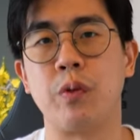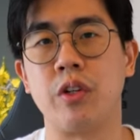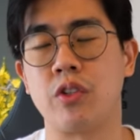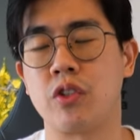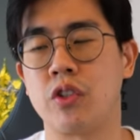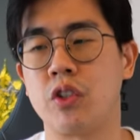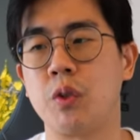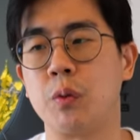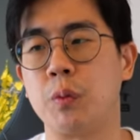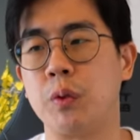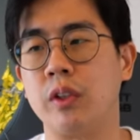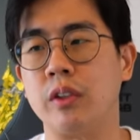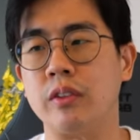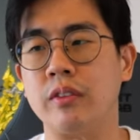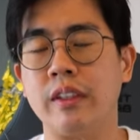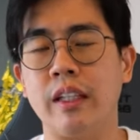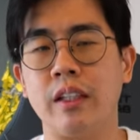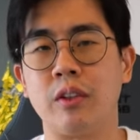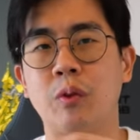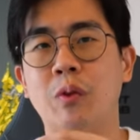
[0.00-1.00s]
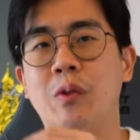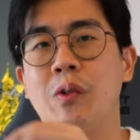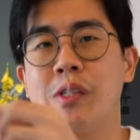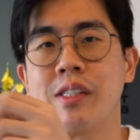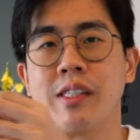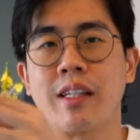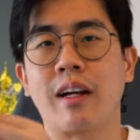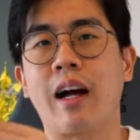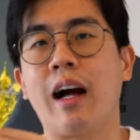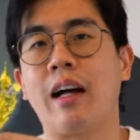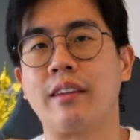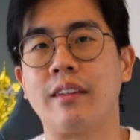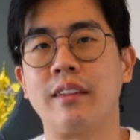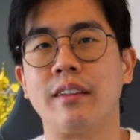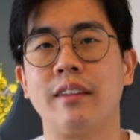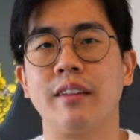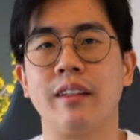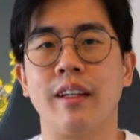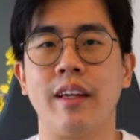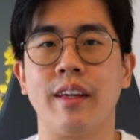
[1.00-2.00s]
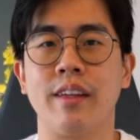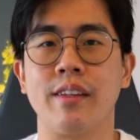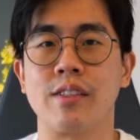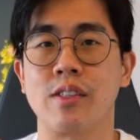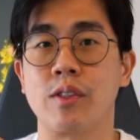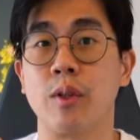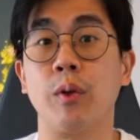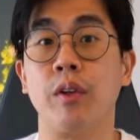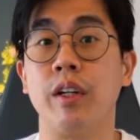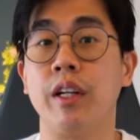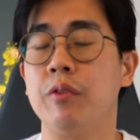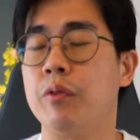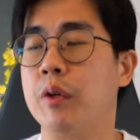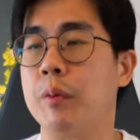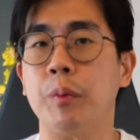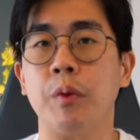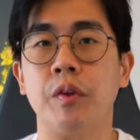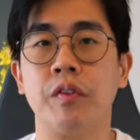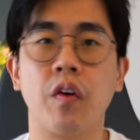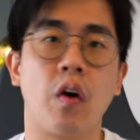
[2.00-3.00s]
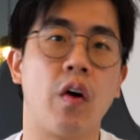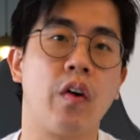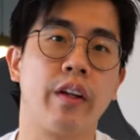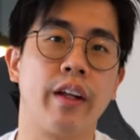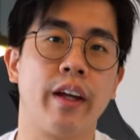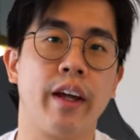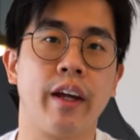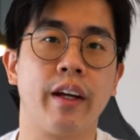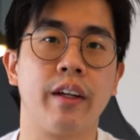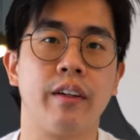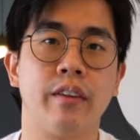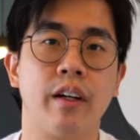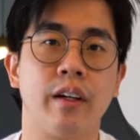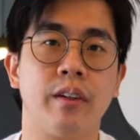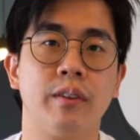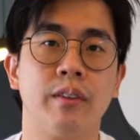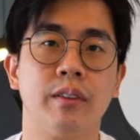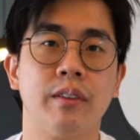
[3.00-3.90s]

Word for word: which you will need to use the cutter and slowly remove all the hair around.